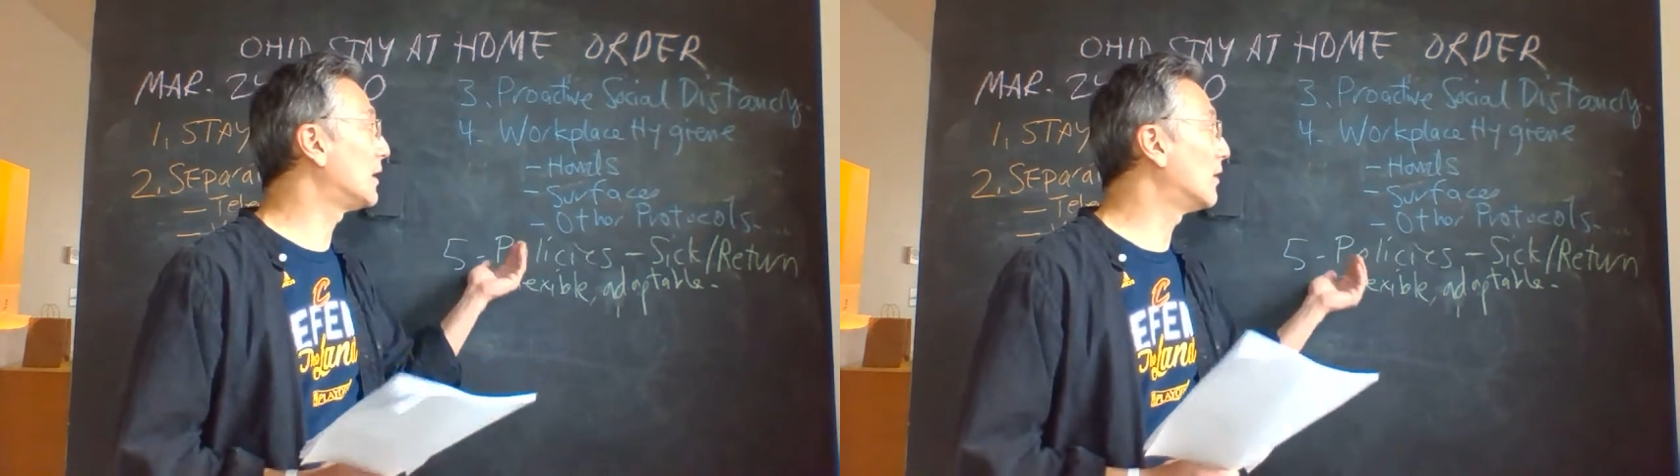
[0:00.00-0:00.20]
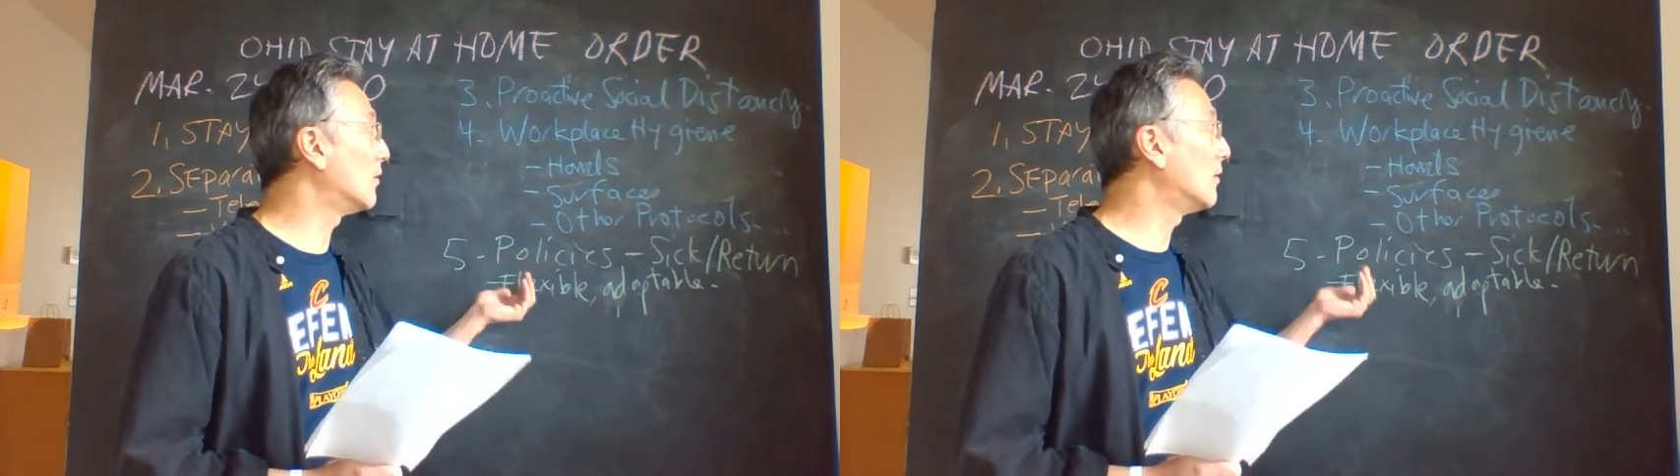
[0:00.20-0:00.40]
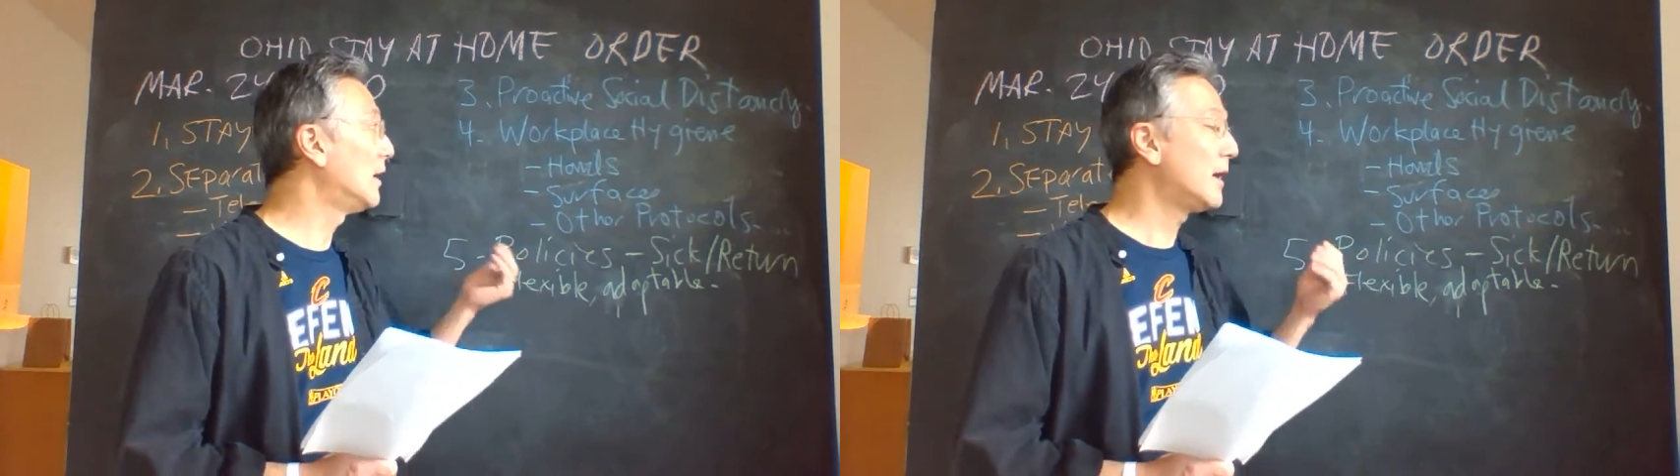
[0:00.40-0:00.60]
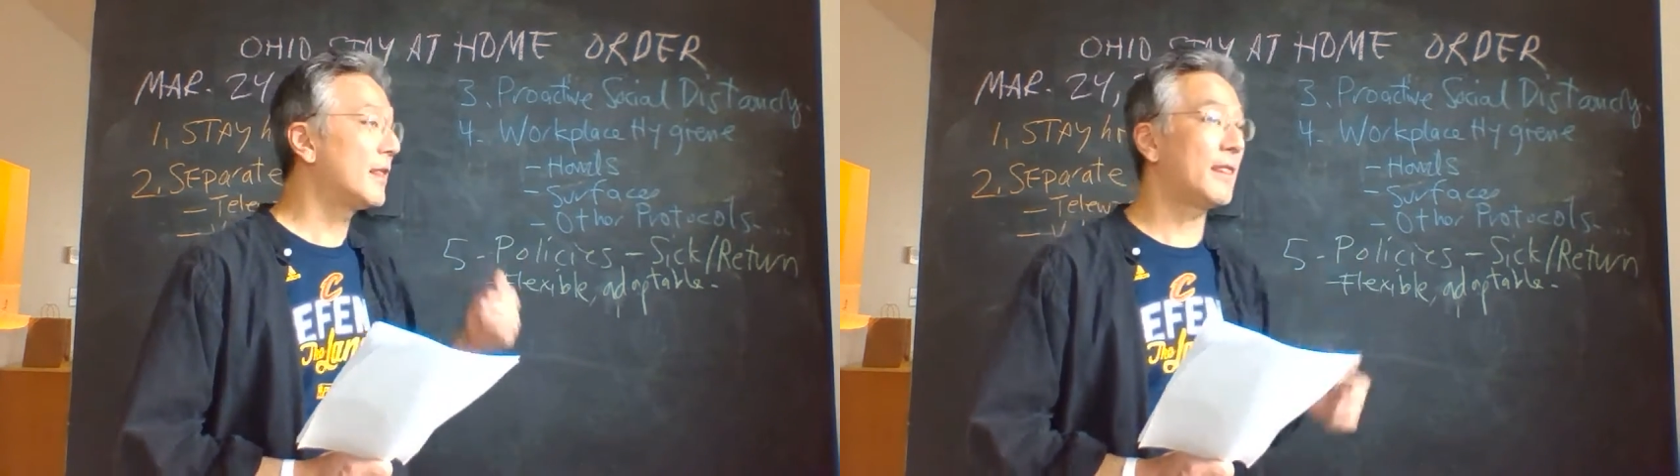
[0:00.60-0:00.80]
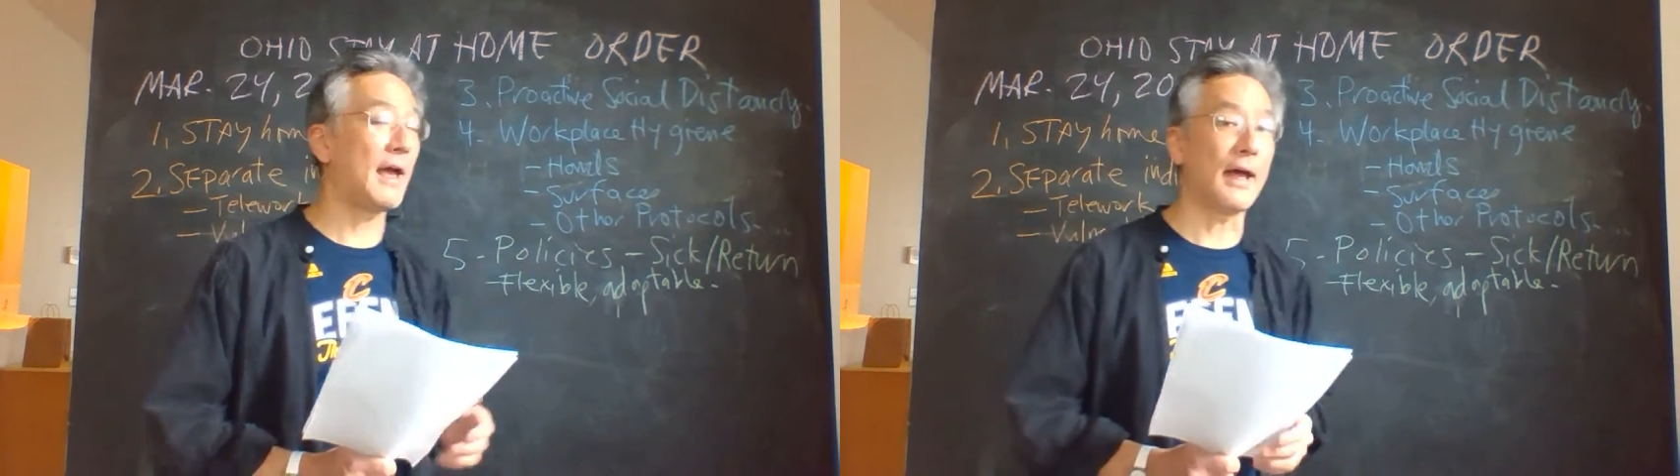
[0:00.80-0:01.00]
know
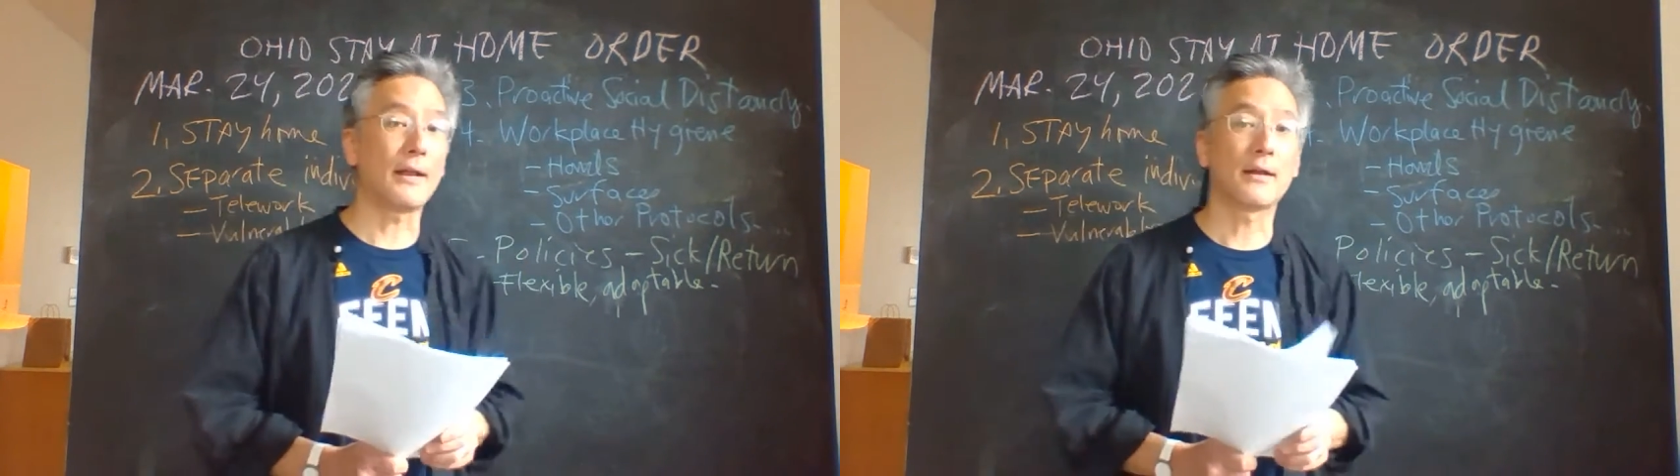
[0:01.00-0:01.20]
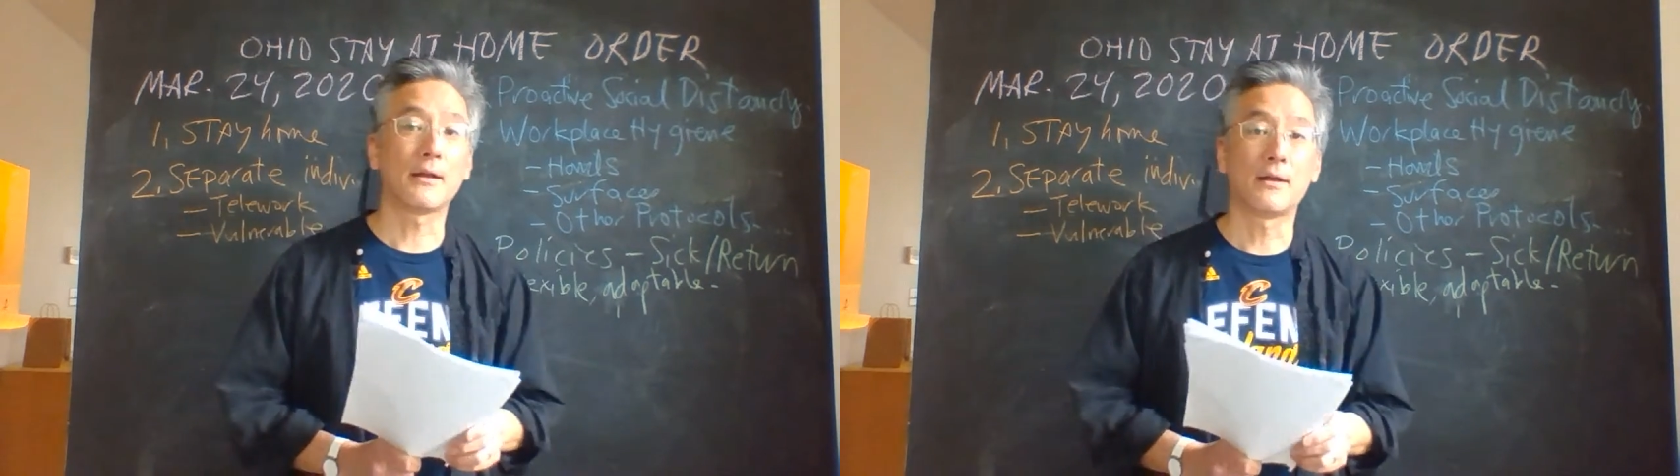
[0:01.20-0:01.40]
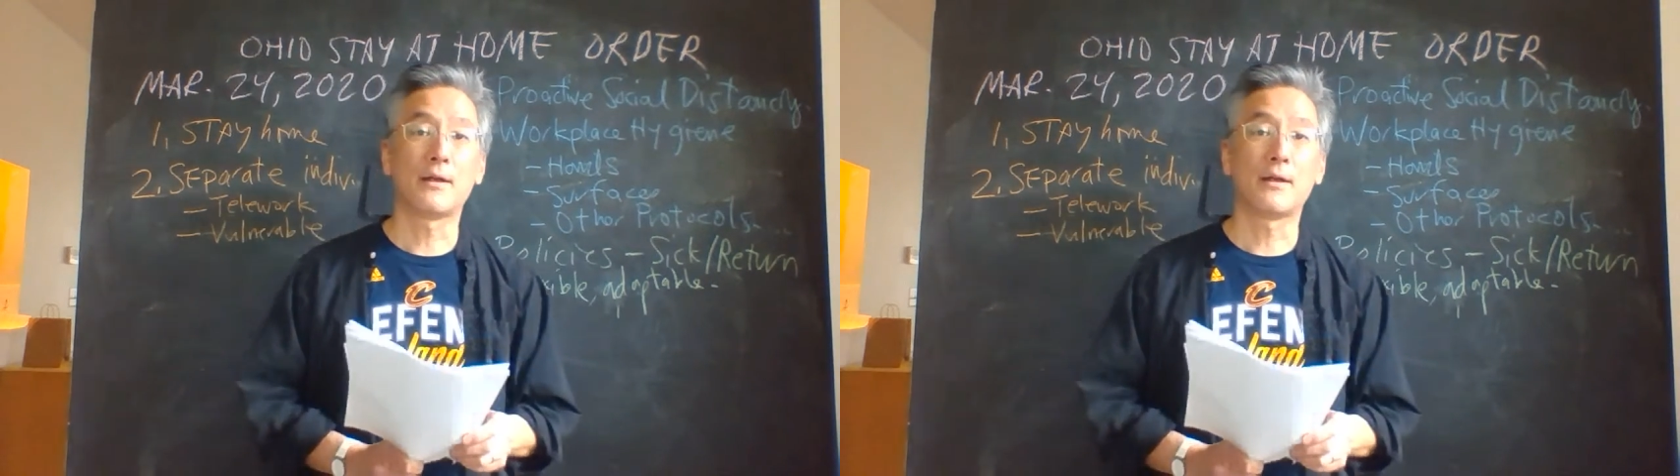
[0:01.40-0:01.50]
that